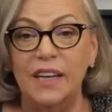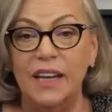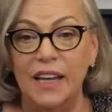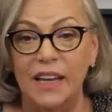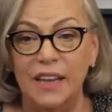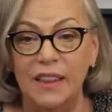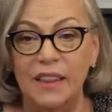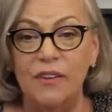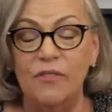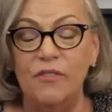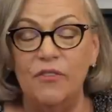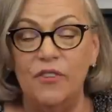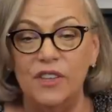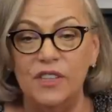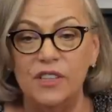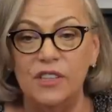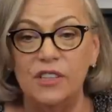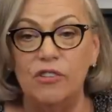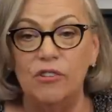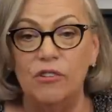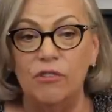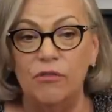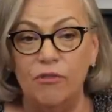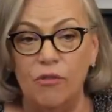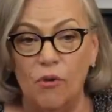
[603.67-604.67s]
in the
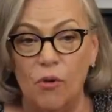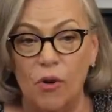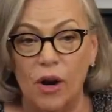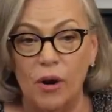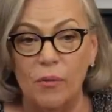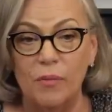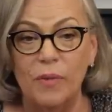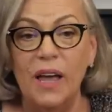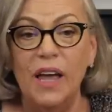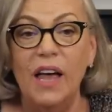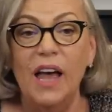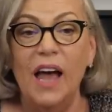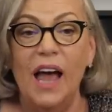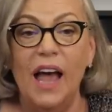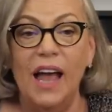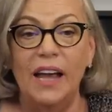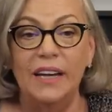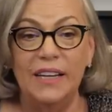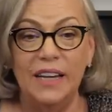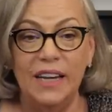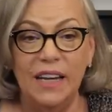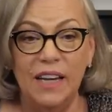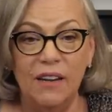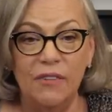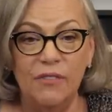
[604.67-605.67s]
physical form,
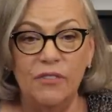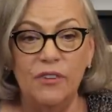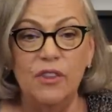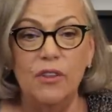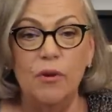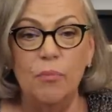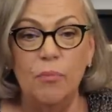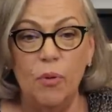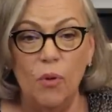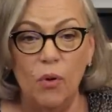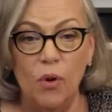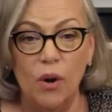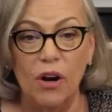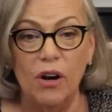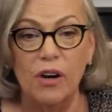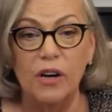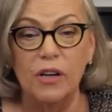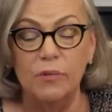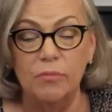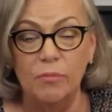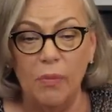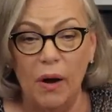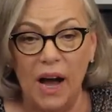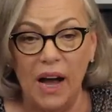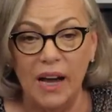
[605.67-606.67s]
and even the poor
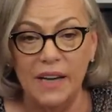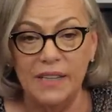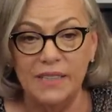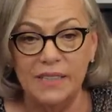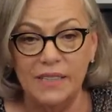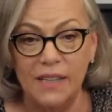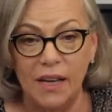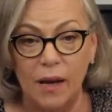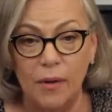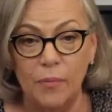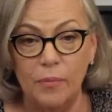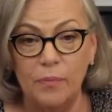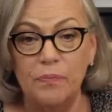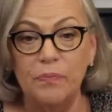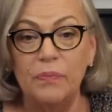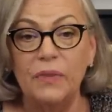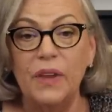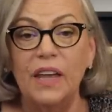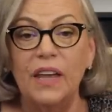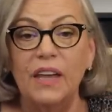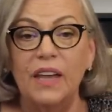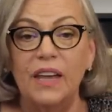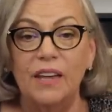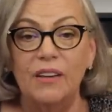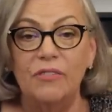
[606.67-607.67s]
could buy some.
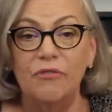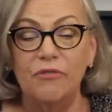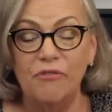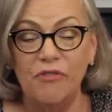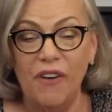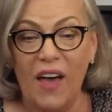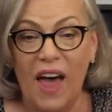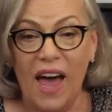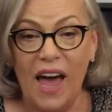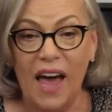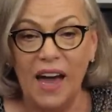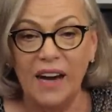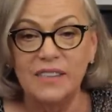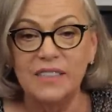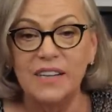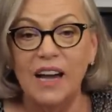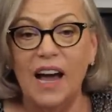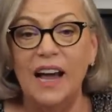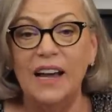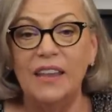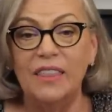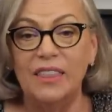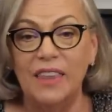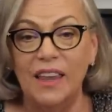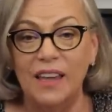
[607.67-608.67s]
In fact,
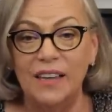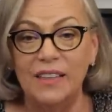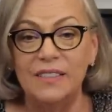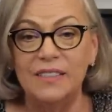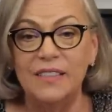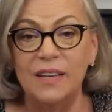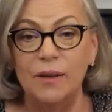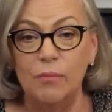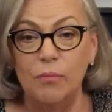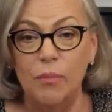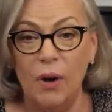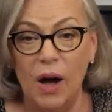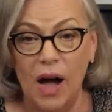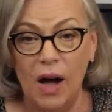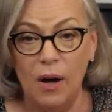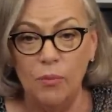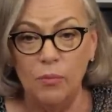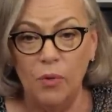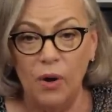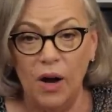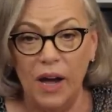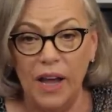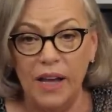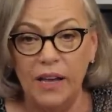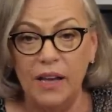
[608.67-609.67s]
I think
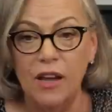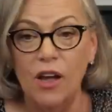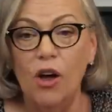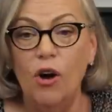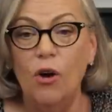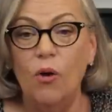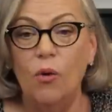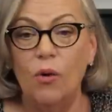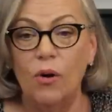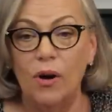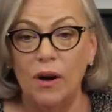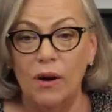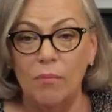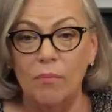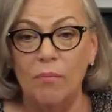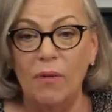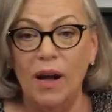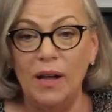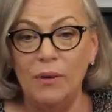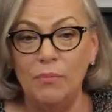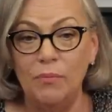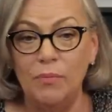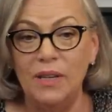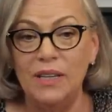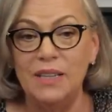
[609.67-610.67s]
Zimbabwe, or it
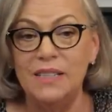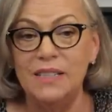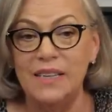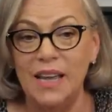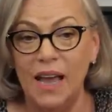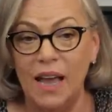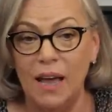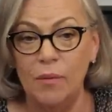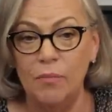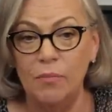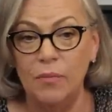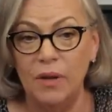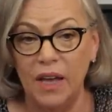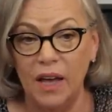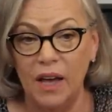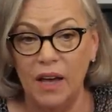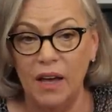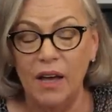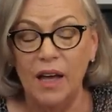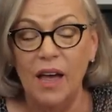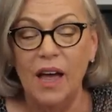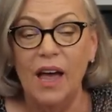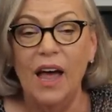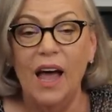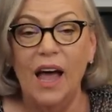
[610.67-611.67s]
might be
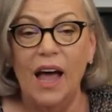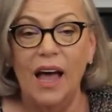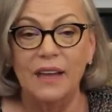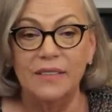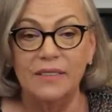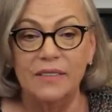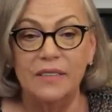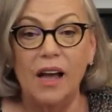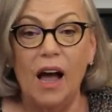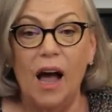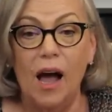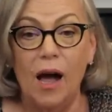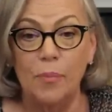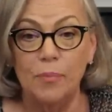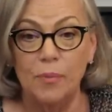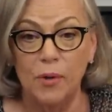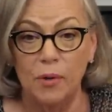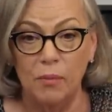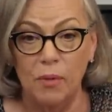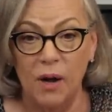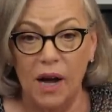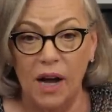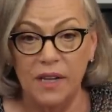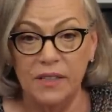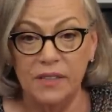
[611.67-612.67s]
Zambia, has copper
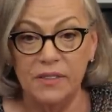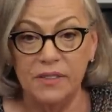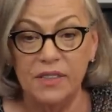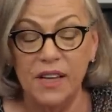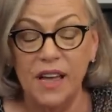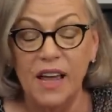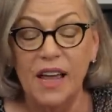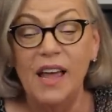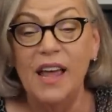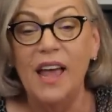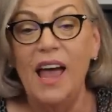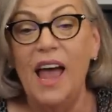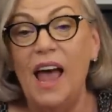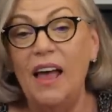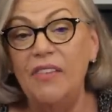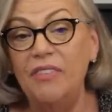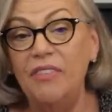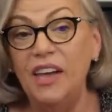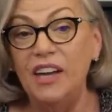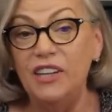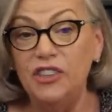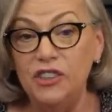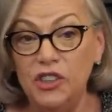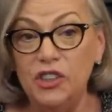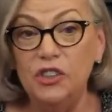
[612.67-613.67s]
mines. And
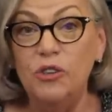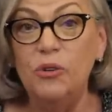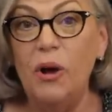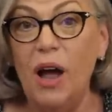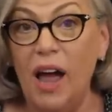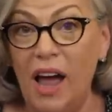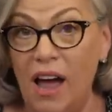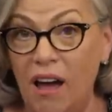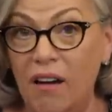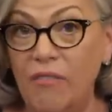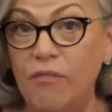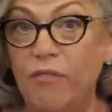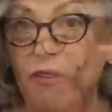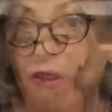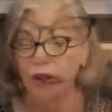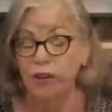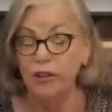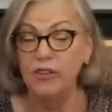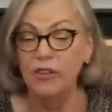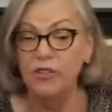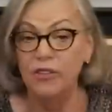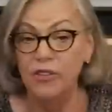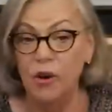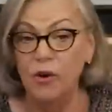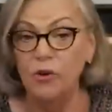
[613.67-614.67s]
they do have
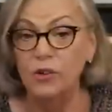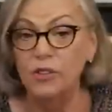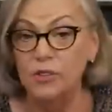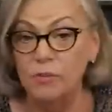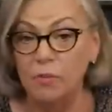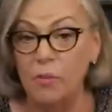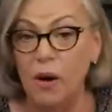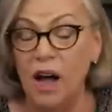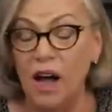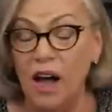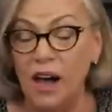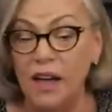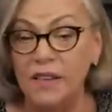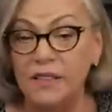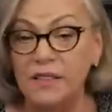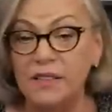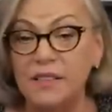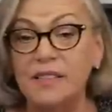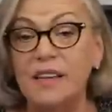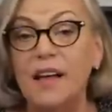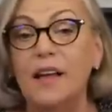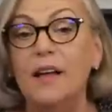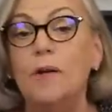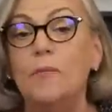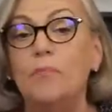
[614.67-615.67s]
those
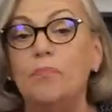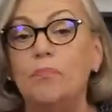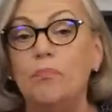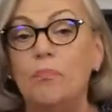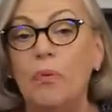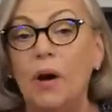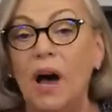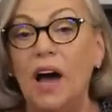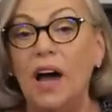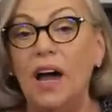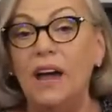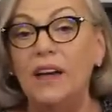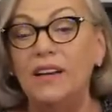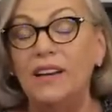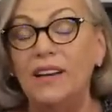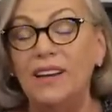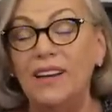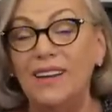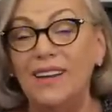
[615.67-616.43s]
mines, but